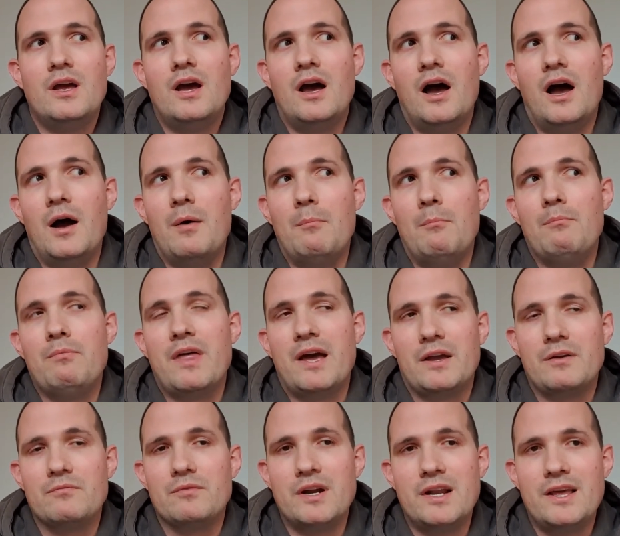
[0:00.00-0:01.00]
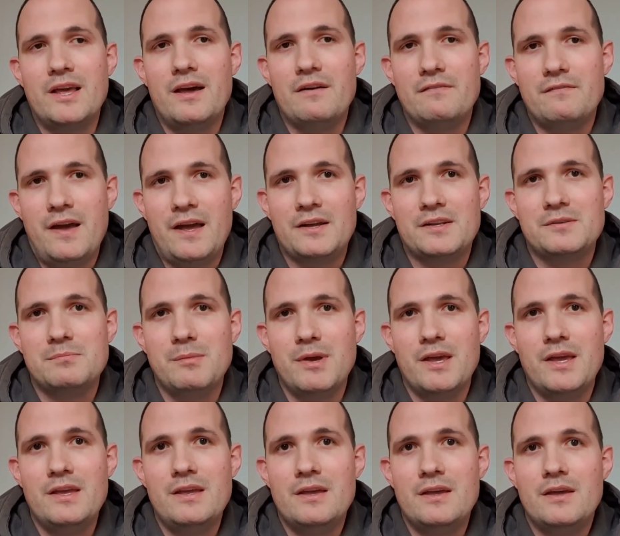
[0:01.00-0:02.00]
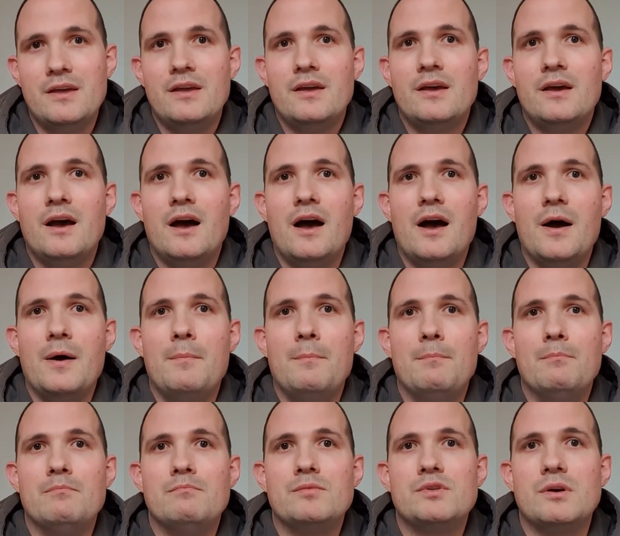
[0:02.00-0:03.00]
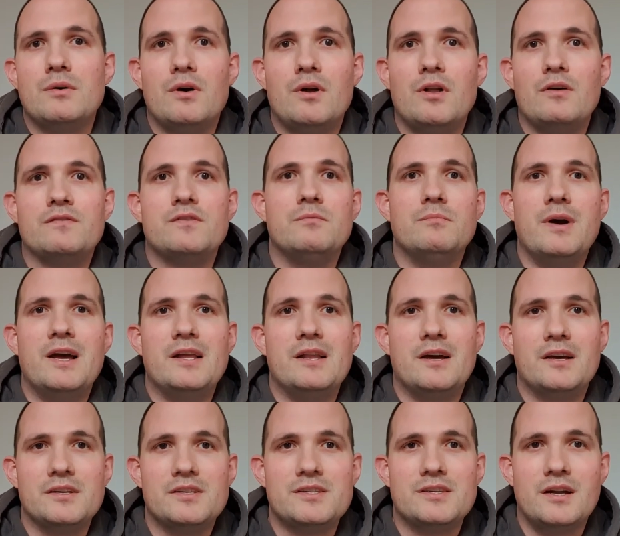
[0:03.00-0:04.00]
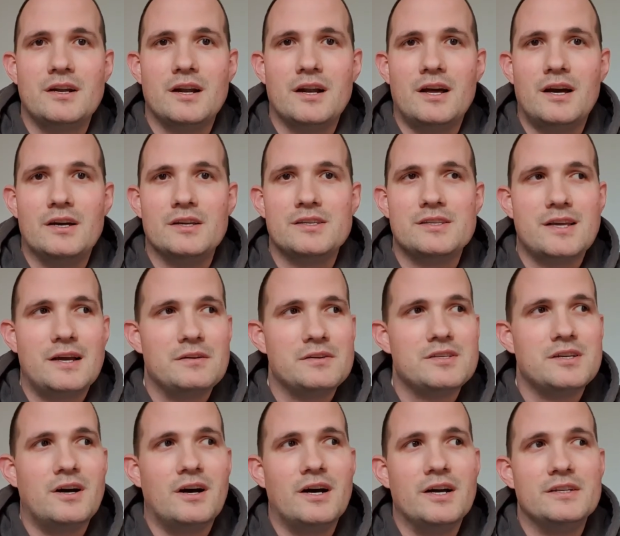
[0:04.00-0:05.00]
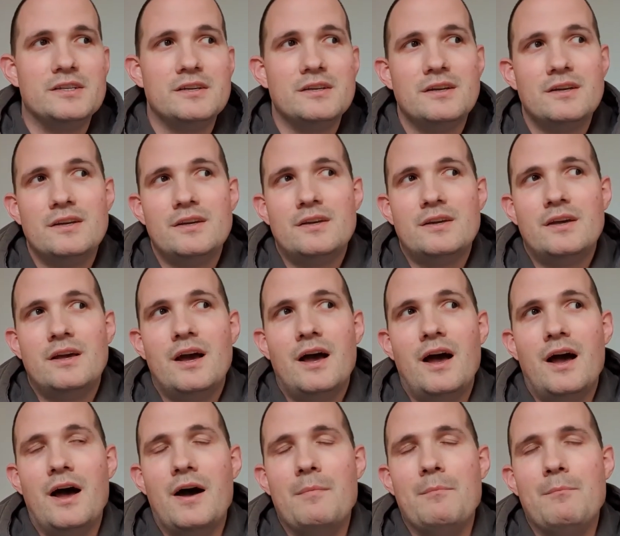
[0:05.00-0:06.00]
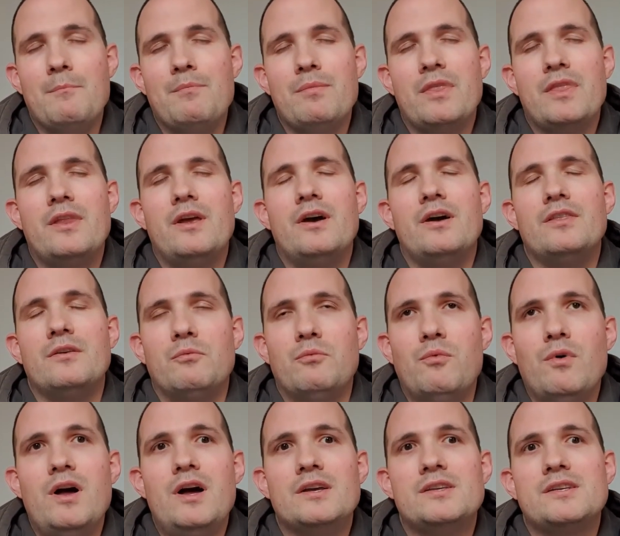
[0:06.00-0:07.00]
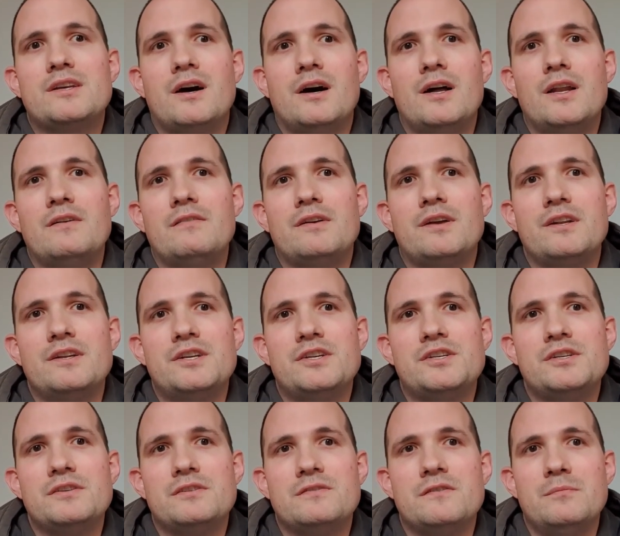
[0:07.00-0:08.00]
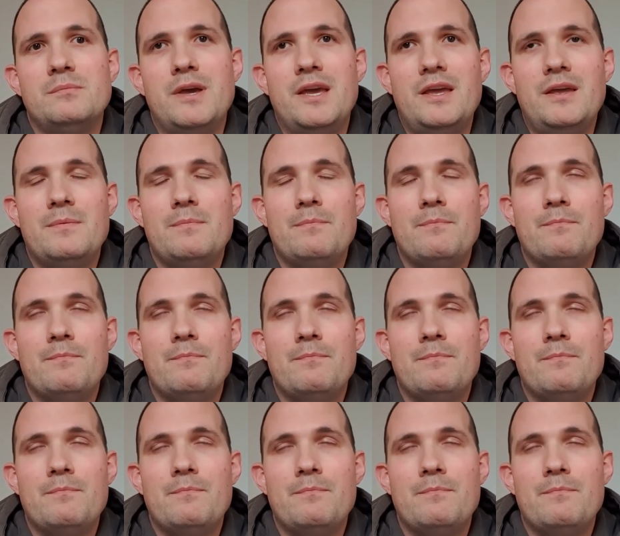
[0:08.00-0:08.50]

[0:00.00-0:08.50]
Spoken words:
that can really affect me. So I'll often wear like sunglasses outside. The worst kind of conditions for me